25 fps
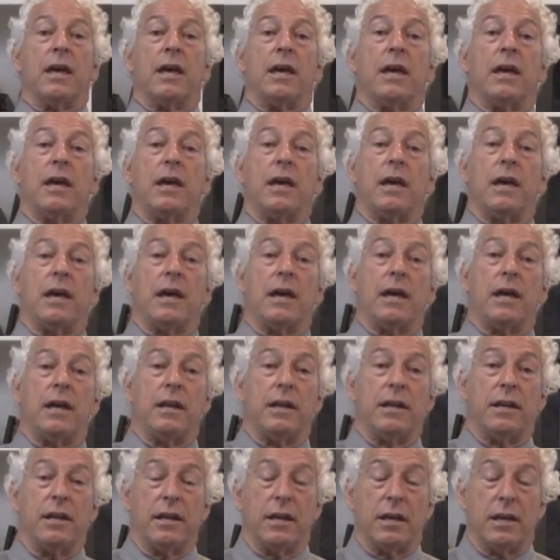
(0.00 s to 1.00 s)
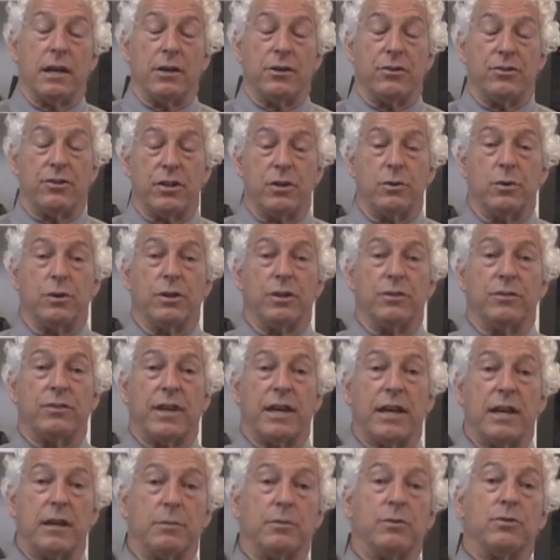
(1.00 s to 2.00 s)
and she
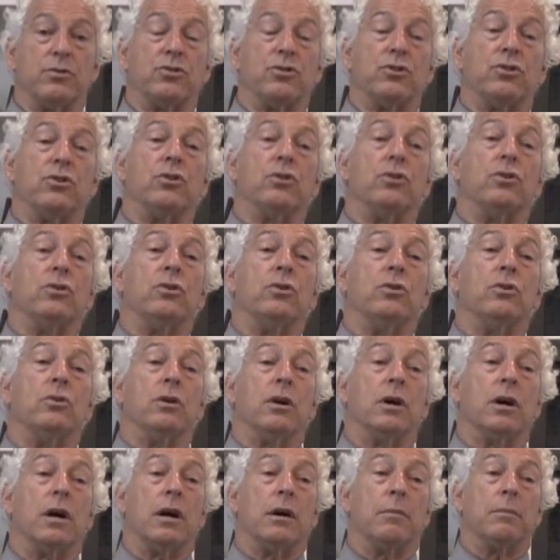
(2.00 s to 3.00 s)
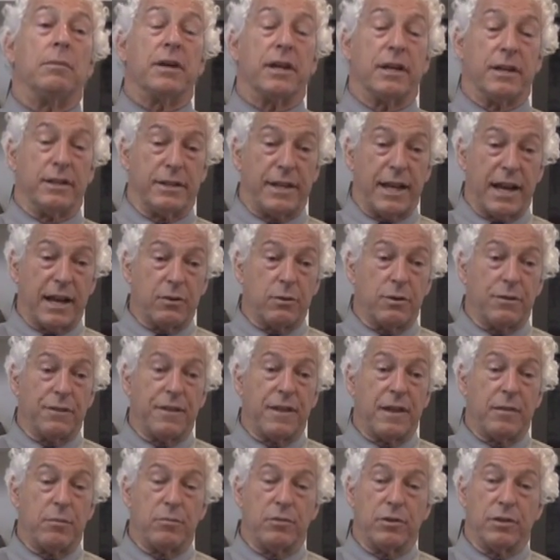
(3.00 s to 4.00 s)
was able to connect
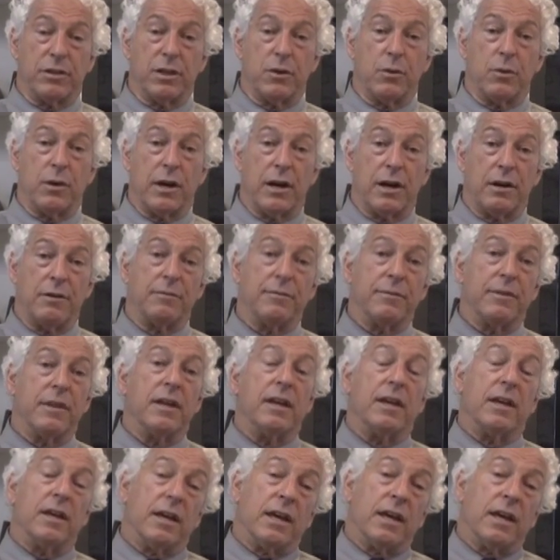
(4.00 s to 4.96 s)
with them really well.